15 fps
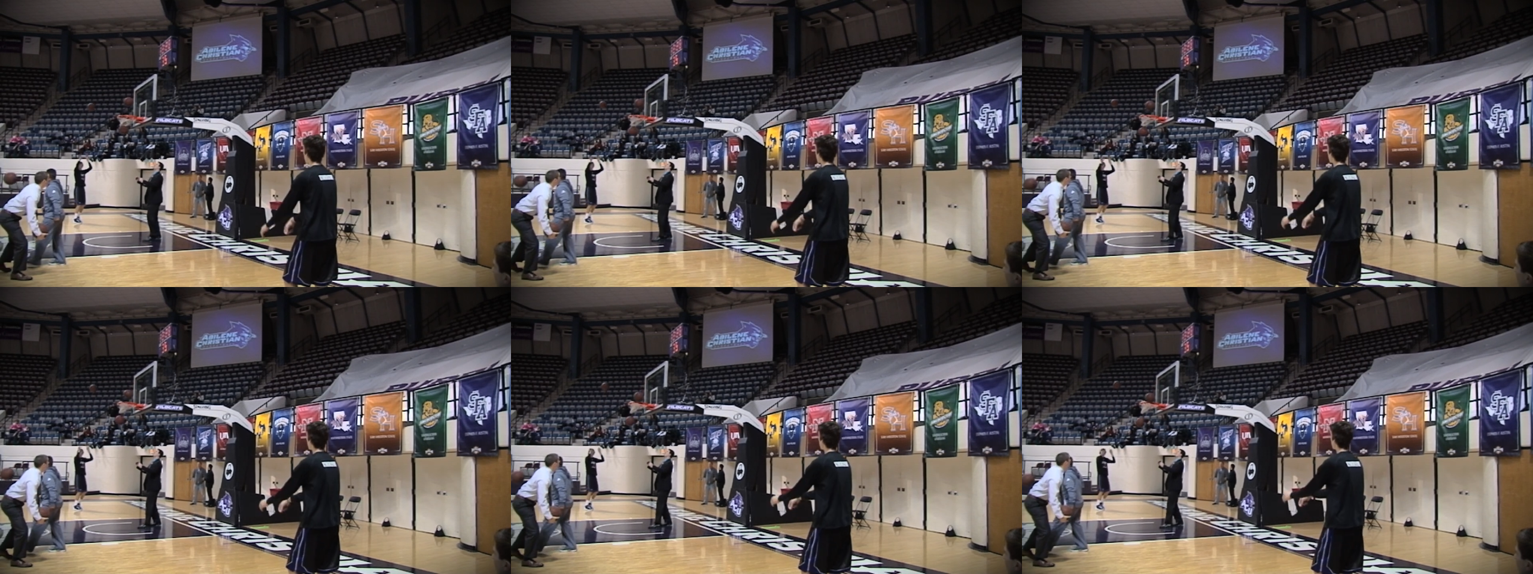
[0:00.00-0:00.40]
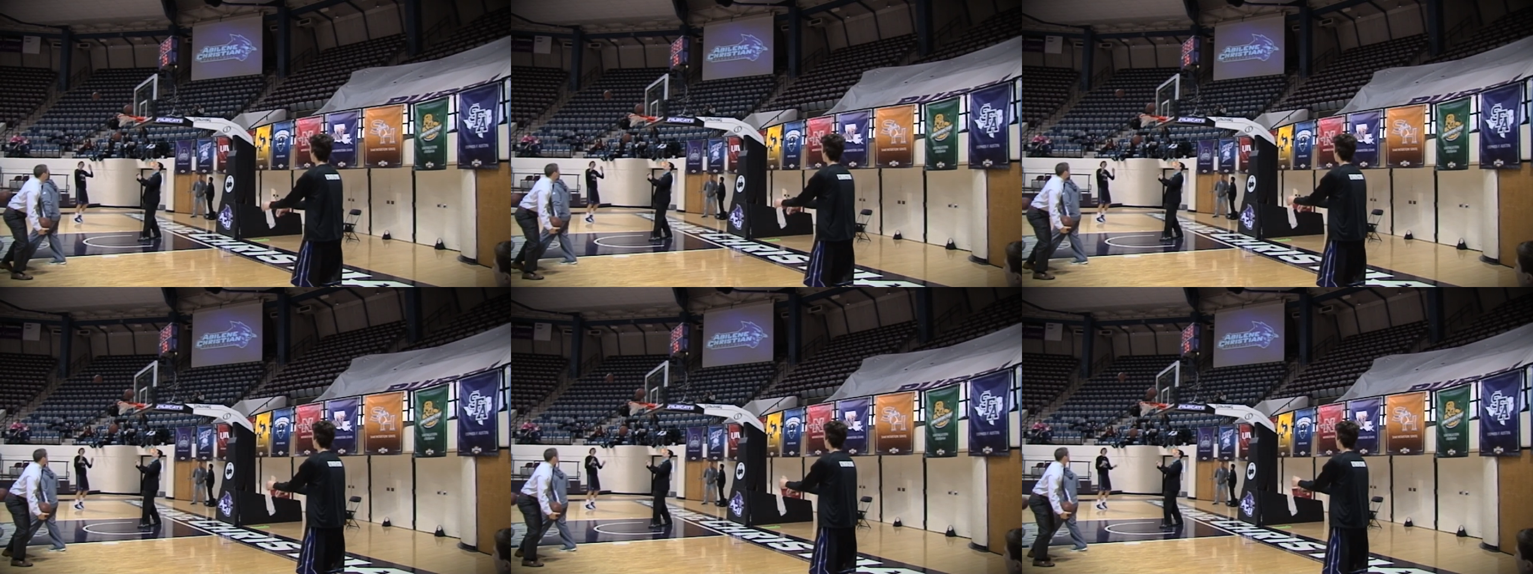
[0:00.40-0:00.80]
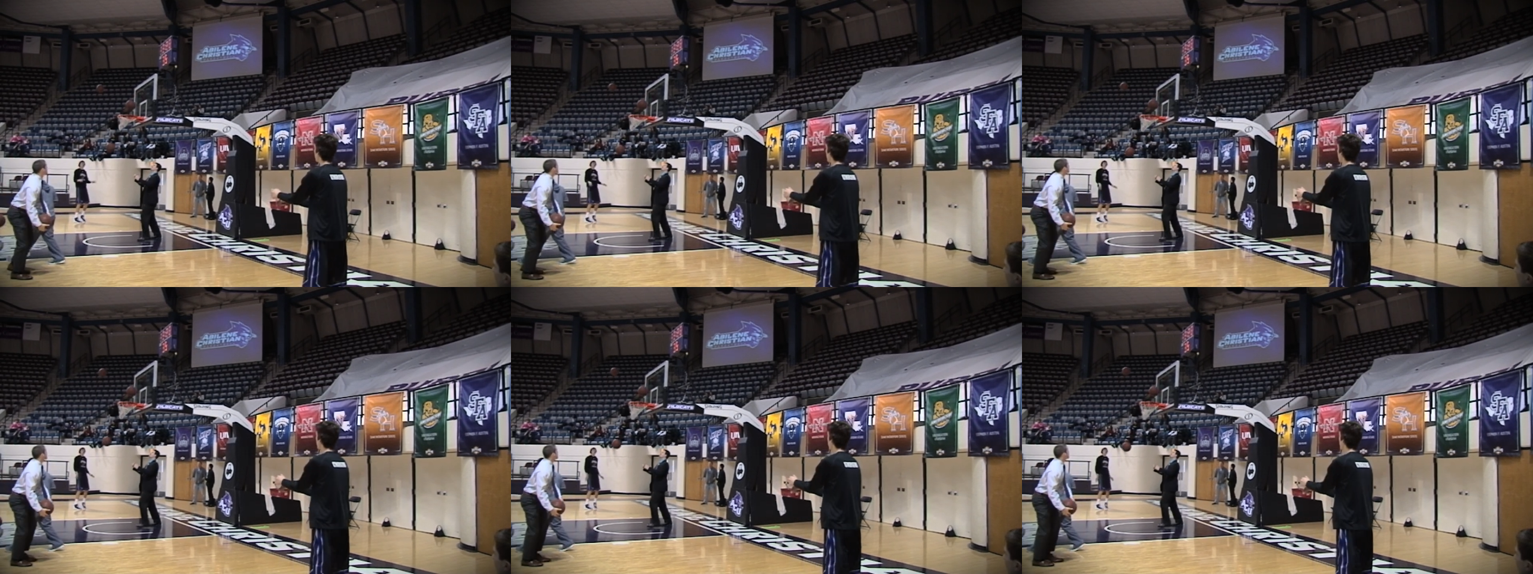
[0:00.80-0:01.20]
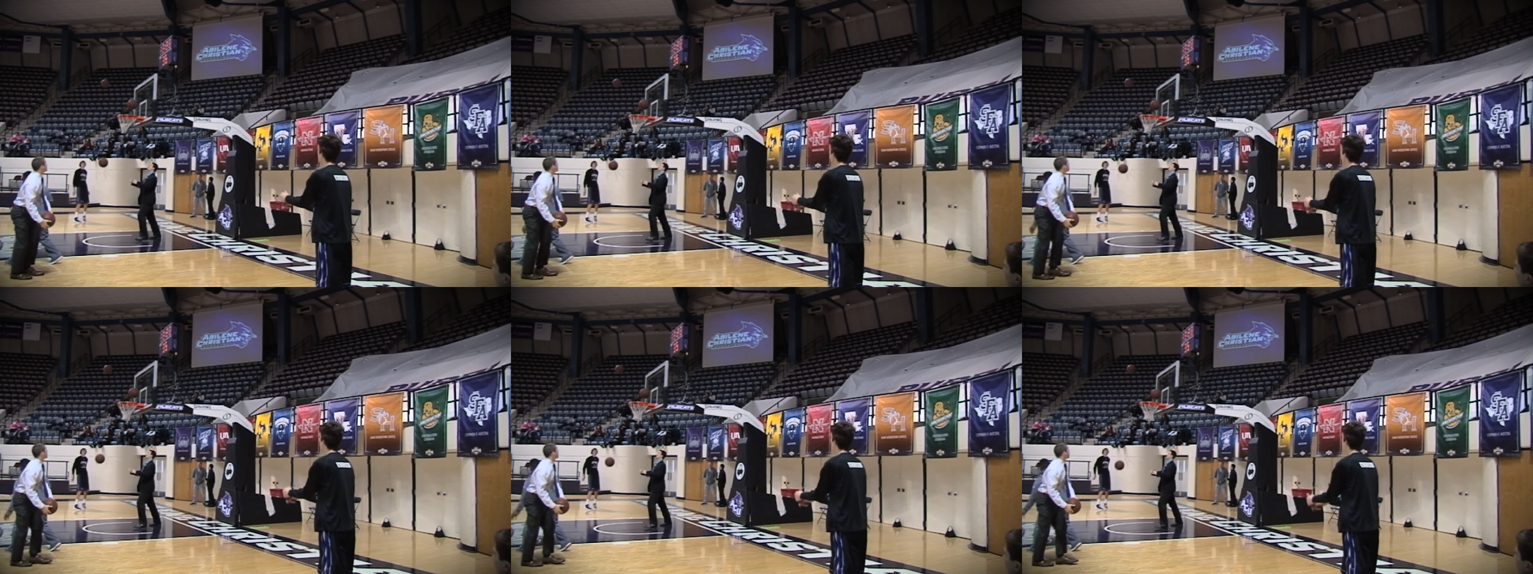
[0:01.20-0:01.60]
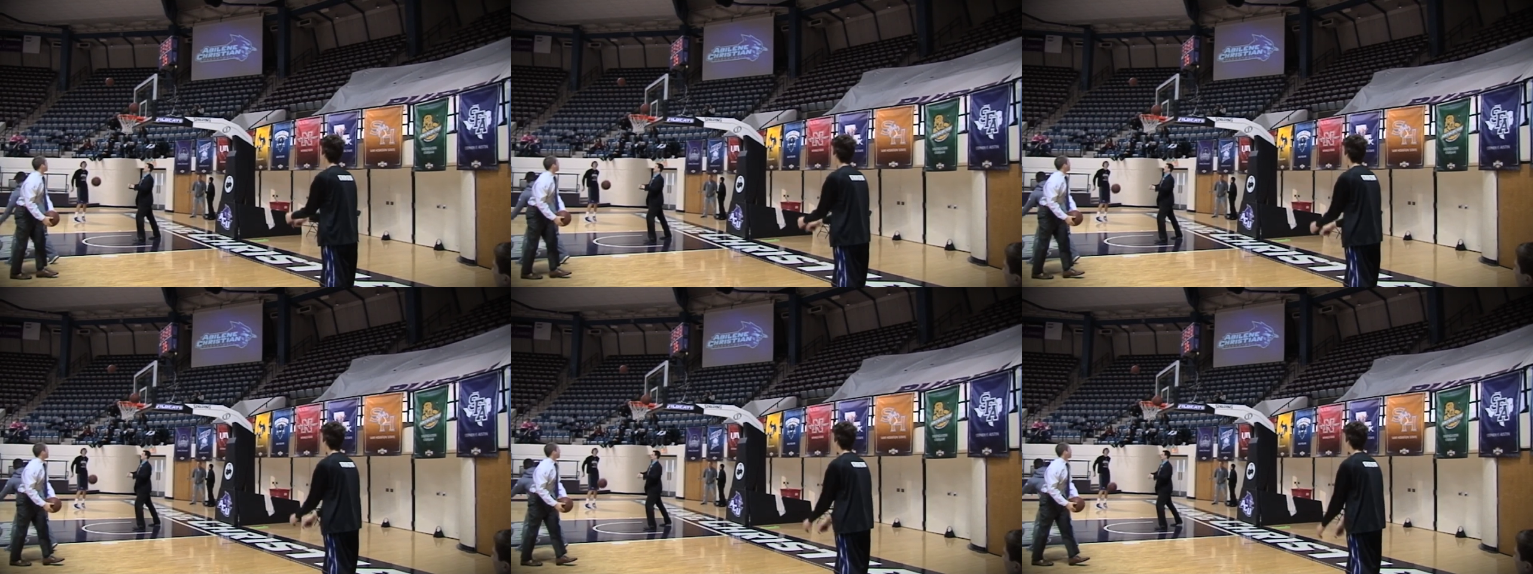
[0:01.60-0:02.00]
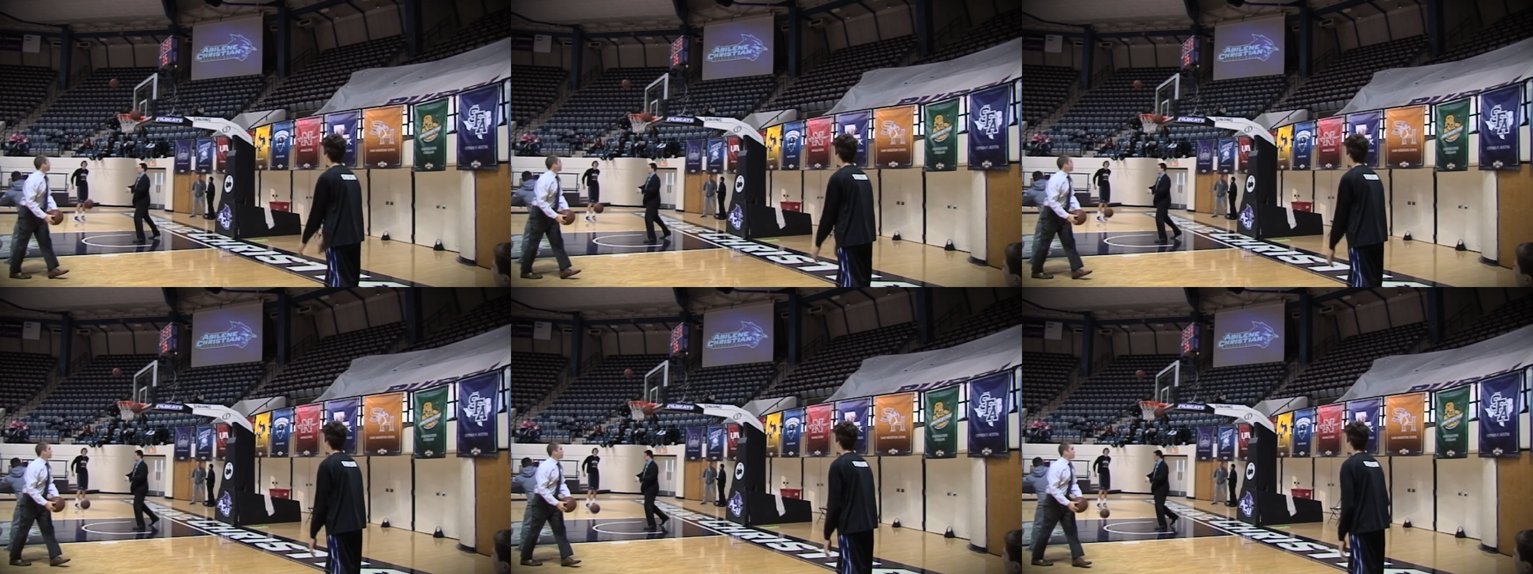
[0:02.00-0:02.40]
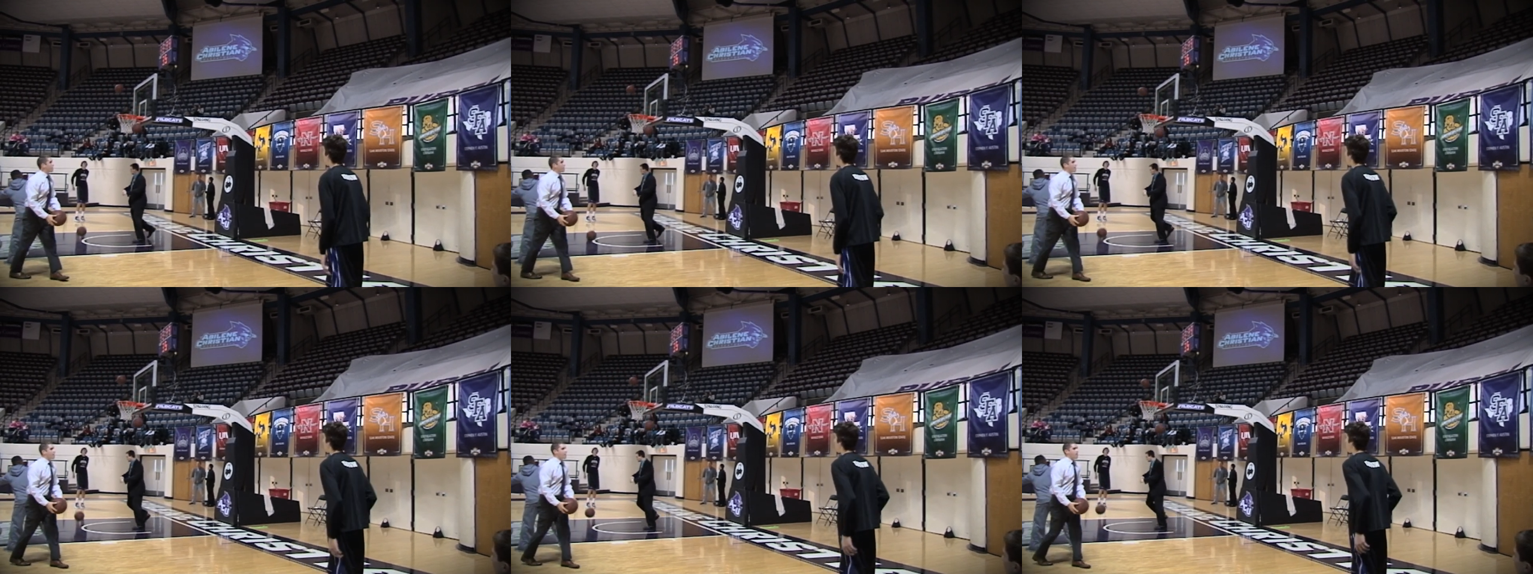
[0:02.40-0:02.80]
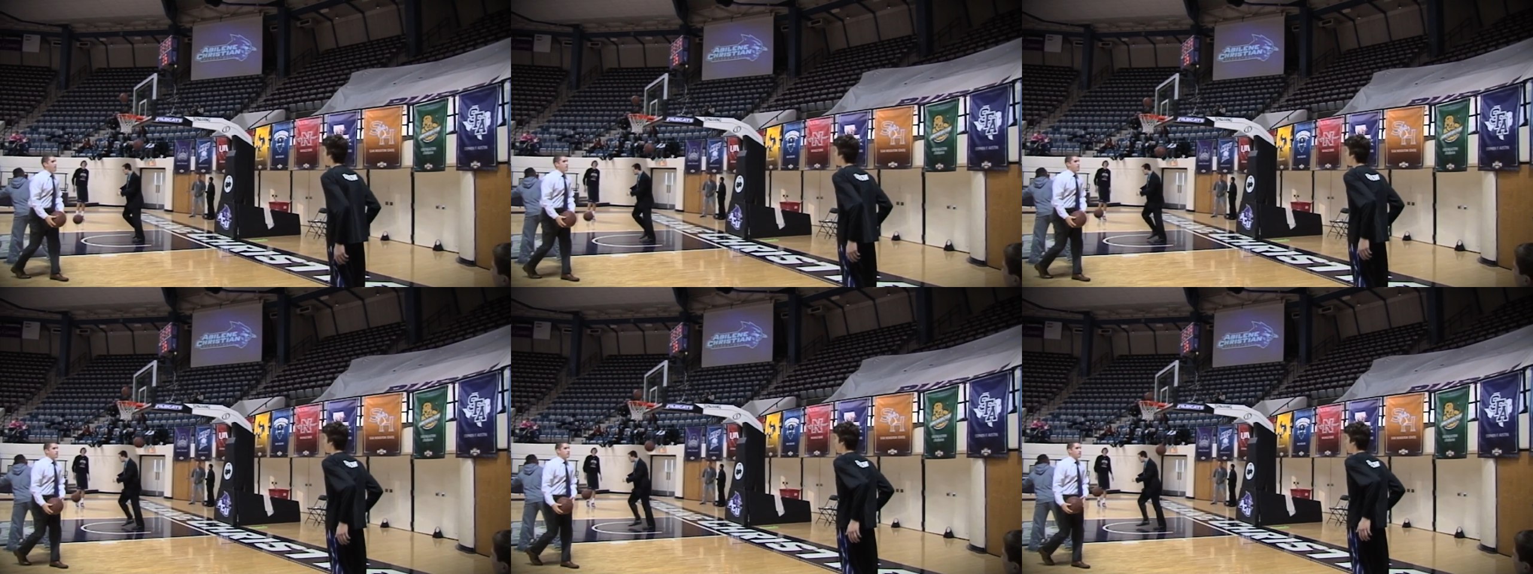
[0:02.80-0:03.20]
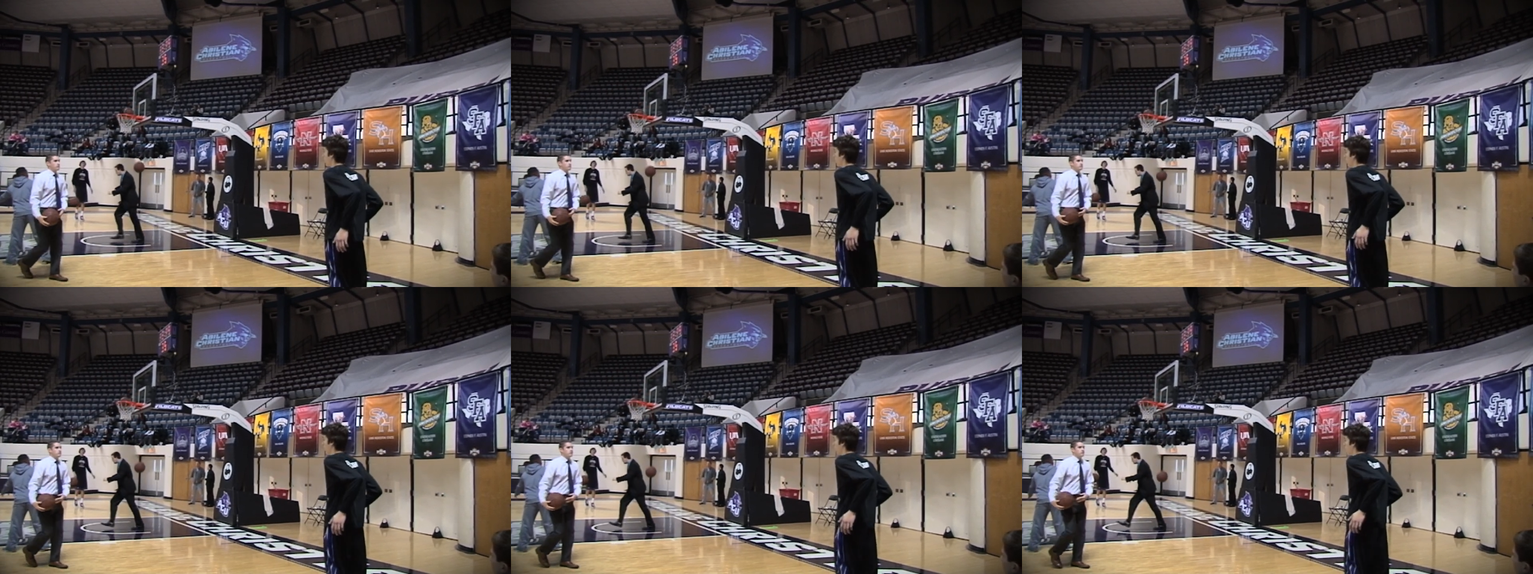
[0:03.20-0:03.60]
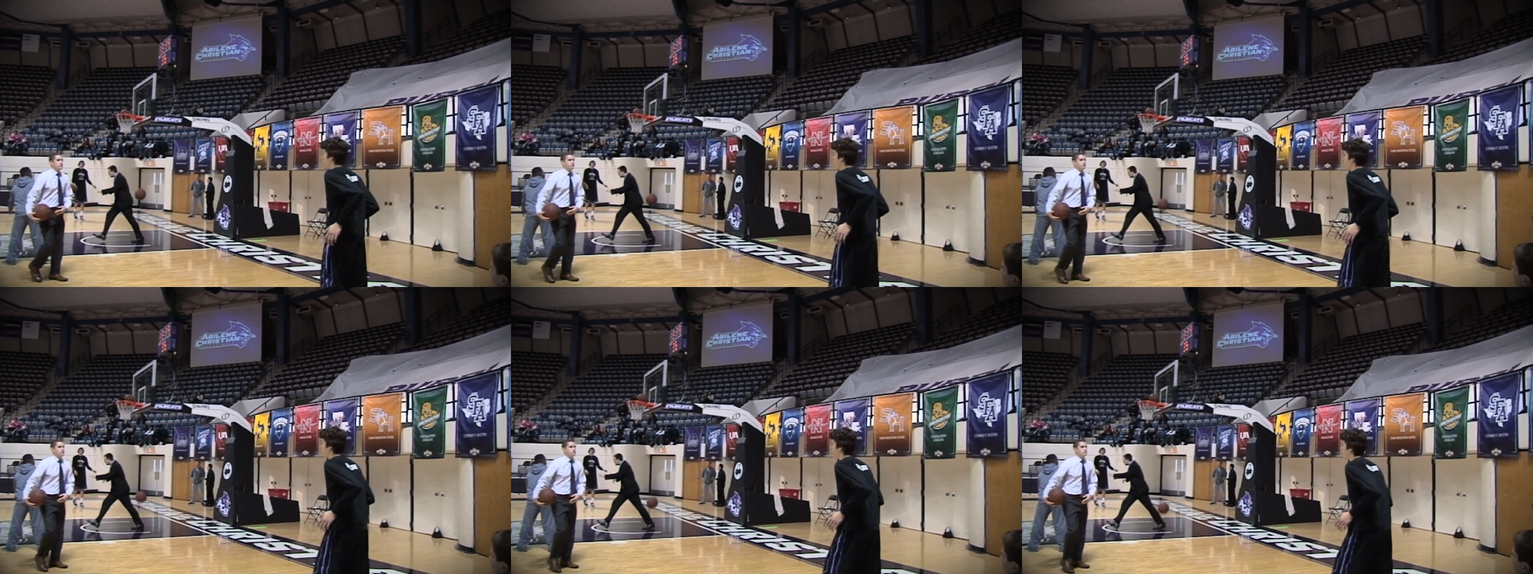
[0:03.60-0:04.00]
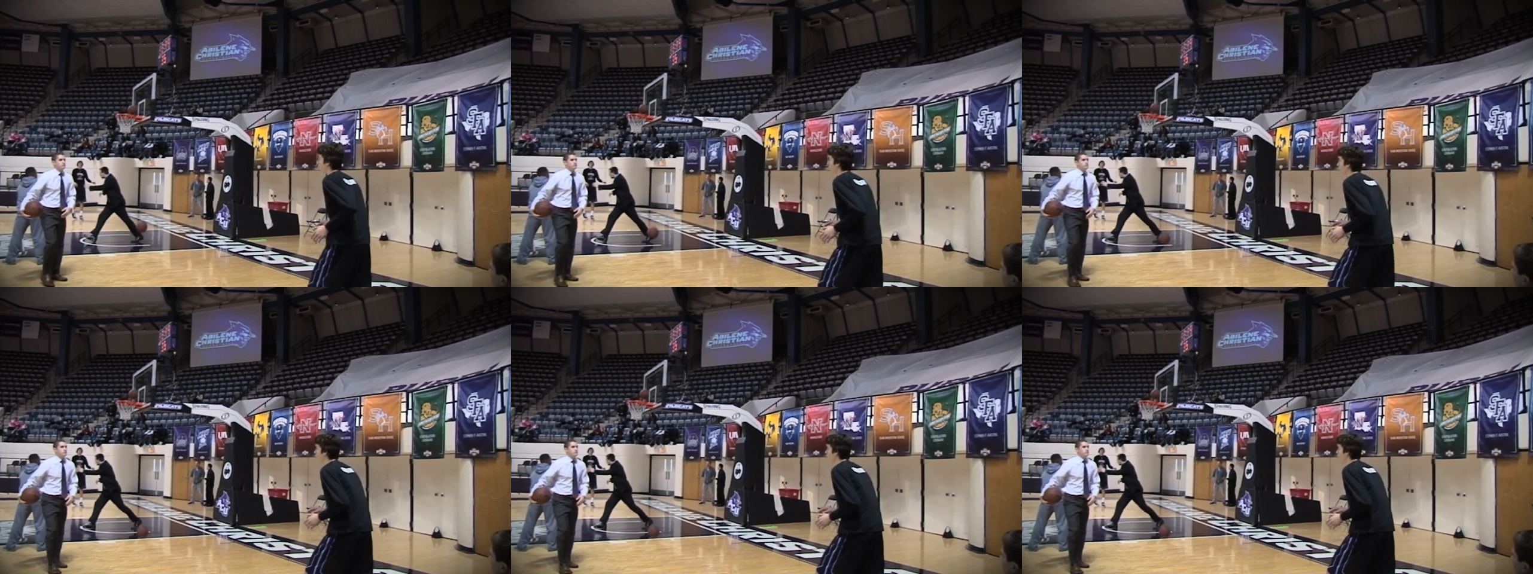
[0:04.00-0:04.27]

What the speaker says: No face is visible, so there are no lips to read.